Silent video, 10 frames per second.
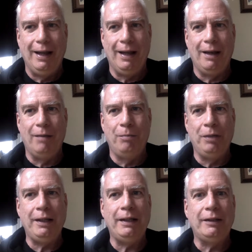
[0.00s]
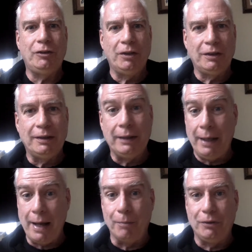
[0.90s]
uh, but it is just as
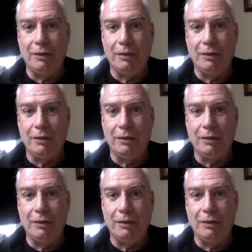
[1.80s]
inept